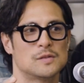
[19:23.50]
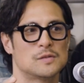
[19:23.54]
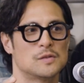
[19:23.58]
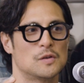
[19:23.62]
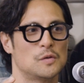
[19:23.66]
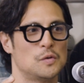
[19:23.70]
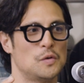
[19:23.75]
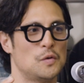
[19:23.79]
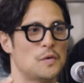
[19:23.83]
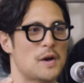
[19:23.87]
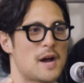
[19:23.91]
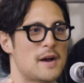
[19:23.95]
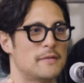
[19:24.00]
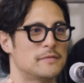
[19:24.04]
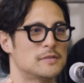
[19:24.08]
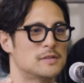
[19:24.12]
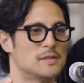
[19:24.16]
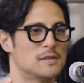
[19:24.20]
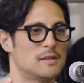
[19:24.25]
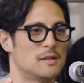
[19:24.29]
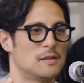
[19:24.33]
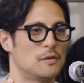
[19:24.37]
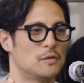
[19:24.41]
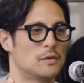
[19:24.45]
So you have
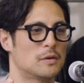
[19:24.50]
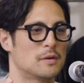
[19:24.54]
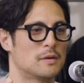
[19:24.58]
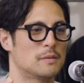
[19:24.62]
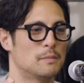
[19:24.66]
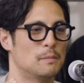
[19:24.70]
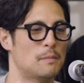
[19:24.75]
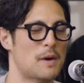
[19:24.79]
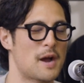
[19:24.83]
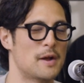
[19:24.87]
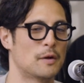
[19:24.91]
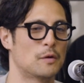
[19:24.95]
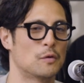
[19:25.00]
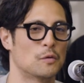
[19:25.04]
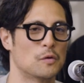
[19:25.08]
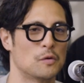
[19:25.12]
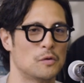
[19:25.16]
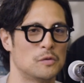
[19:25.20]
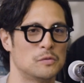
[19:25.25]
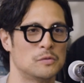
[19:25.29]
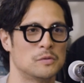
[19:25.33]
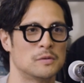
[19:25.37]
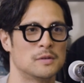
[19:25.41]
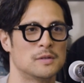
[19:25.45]
to look
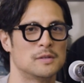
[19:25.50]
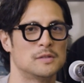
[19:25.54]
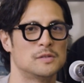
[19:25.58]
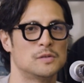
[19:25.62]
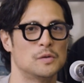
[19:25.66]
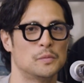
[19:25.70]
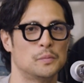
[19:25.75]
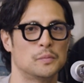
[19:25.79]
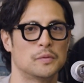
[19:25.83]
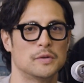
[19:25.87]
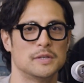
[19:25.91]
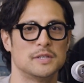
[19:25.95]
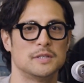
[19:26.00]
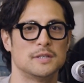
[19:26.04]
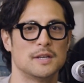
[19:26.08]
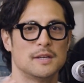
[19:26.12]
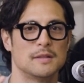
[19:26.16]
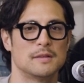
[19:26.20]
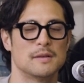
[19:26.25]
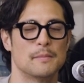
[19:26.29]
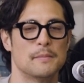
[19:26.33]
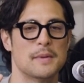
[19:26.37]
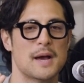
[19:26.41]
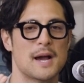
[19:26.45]
micro to
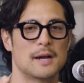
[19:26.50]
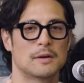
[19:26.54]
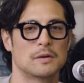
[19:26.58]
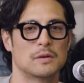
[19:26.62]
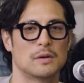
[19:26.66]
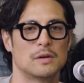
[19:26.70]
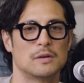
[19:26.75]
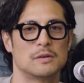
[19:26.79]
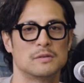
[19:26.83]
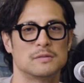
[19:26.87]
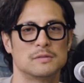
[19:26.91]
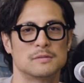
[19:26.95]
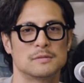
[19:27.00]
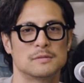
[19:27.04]
appreciate the macro.